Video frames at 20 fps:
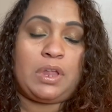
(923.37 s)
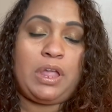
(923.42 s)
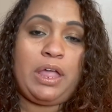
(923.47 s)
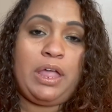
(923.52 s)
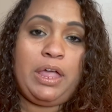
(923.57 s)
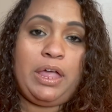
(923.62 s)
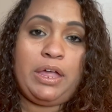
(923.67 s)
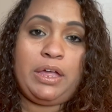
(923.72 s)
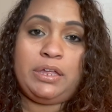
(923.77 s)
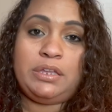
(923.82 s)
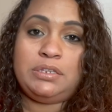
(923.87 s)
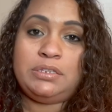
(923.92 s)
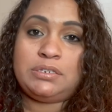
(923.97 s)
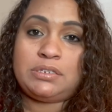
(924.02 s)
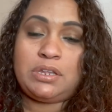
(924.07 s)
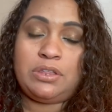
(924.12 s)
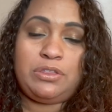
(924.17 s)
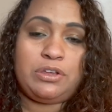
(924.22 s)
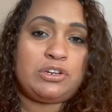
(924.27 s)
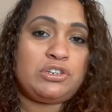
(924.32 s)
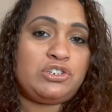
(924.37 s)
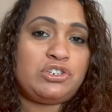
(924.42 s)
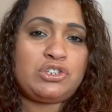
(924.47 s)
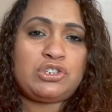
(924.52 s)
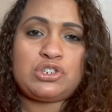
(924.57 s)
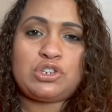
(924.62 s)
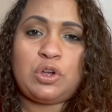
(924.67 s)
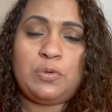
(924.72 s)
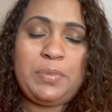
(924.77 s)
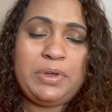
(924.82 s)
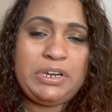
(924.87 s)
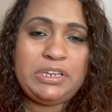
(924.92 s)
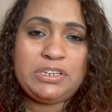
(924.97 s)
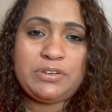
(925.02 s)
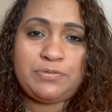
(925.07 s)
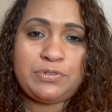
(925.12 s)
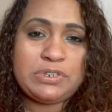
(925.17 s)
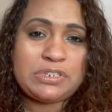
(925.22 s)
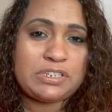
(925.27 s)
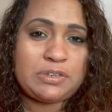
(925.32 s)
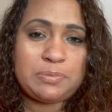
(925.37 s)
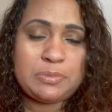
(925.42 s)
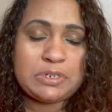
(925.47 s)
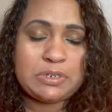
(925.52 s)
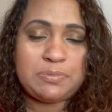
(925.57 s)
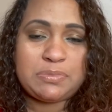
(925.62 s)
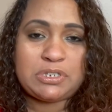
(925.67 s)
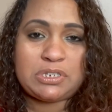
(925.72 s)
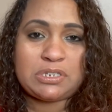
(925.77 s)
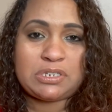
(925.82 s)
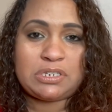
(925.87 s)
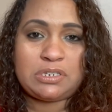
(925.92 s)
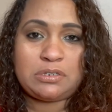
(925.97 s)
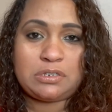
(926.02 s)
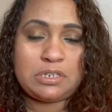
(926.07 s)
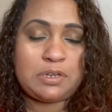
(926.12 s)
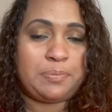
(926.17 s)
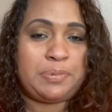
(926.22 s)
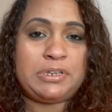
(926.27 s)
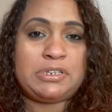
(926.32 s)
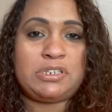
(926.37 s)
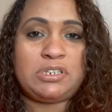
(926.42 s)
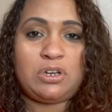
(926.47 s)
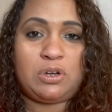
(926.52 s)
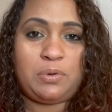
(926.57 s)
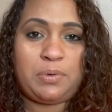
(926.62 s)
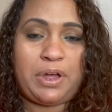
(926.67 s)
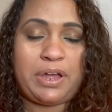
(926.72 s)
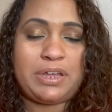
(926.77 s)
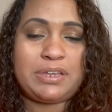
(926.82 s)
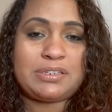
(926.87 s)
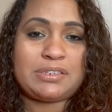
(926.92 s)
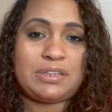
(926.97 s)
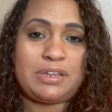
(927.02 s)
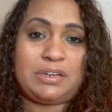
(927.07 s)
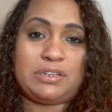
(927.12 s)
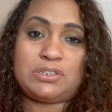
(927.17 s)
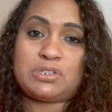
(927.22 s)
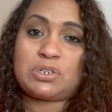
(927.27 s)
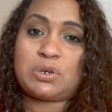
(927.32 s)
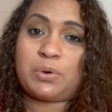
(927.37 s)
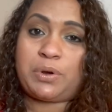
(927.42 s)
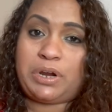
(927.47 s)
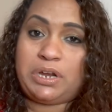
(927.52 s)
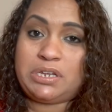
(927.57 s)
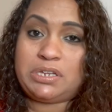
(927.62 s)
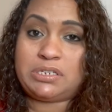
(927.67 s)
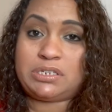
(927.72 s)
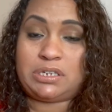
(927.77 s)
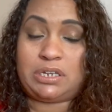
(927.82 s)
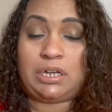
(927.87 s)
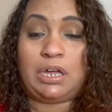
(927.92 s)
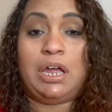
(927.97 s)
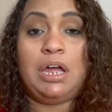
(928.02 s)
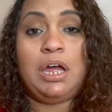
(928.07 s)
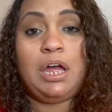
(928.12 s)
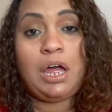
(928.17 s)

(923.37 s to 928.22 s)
And there's just so many different symptoms to, to PCOS that it's crazy.